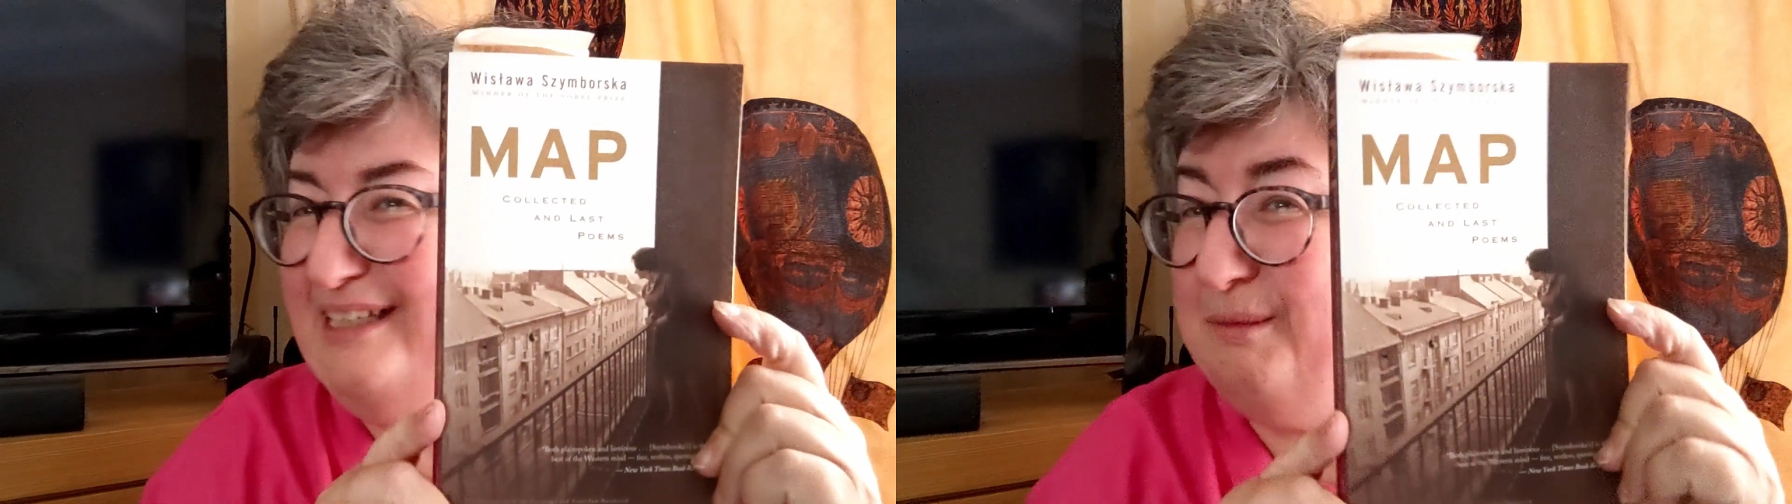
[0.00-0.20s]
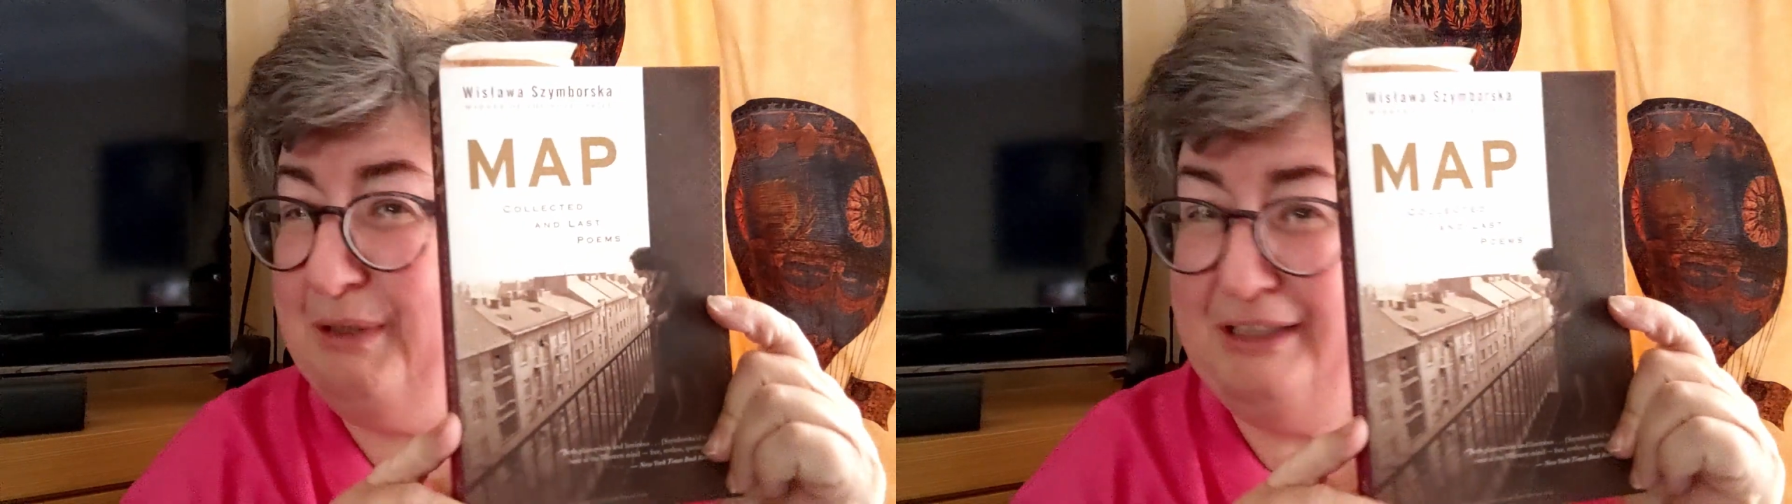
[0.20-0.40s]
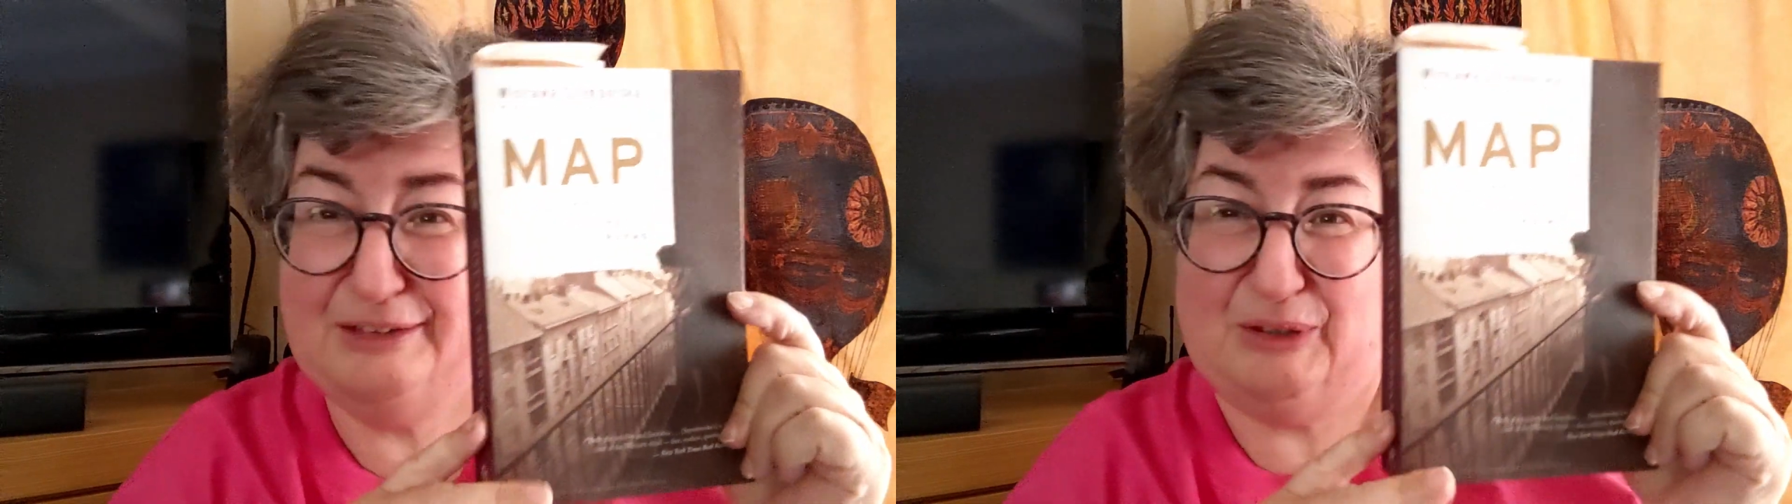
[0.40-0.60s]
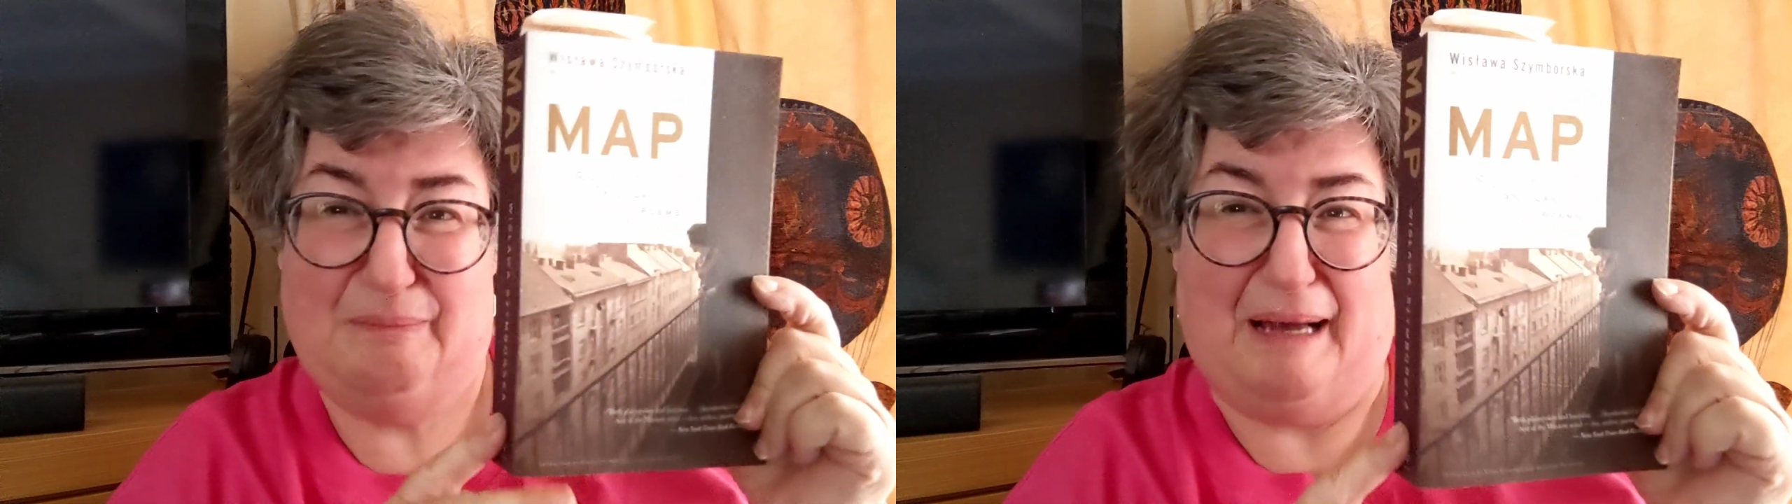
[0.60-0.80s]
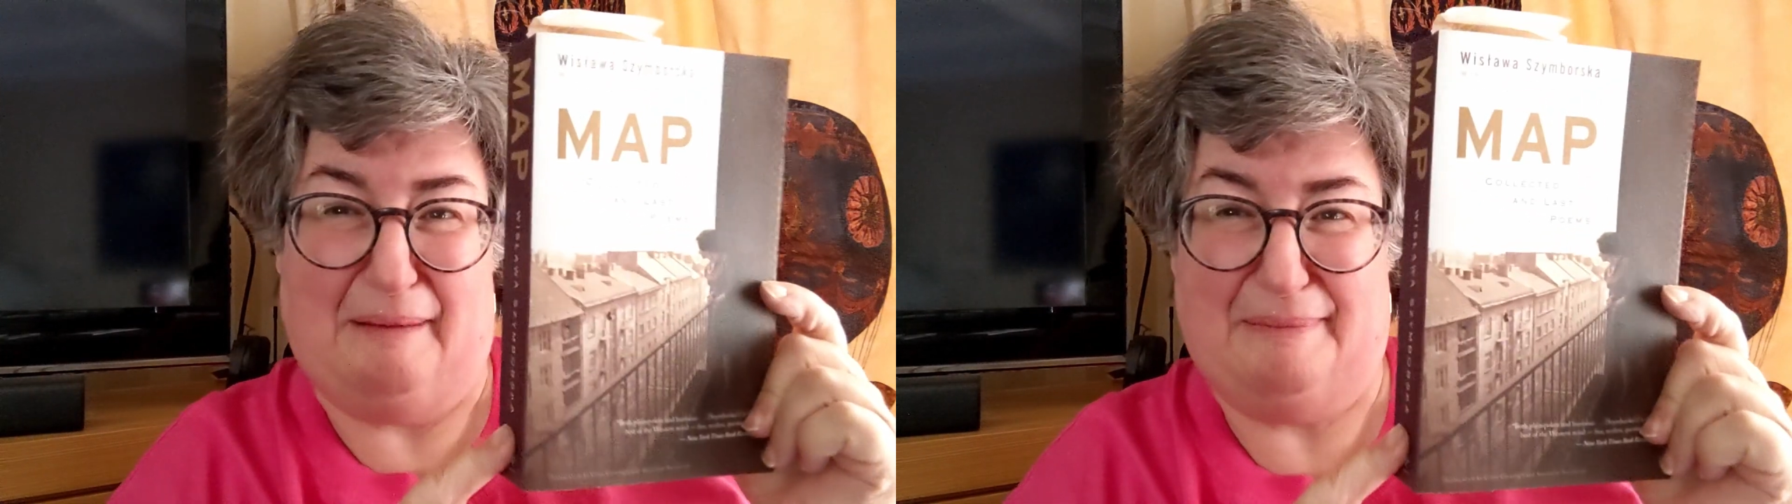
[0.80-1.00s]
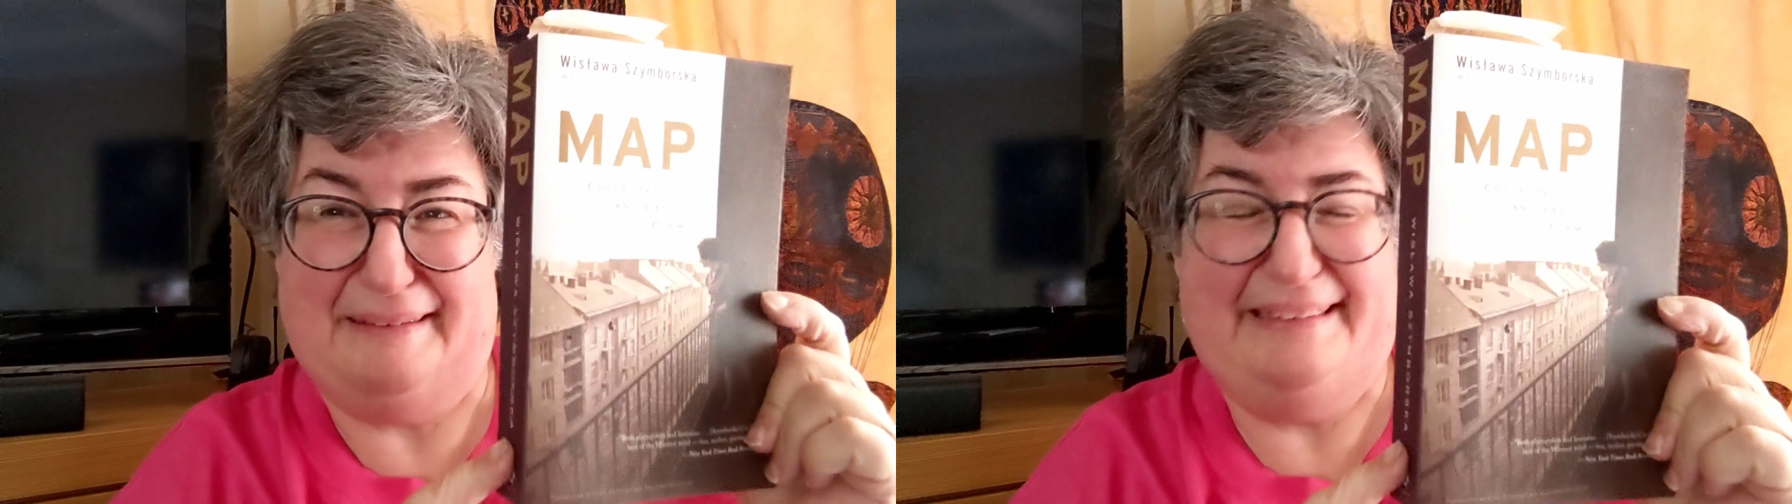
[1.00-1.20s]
The book is called Map.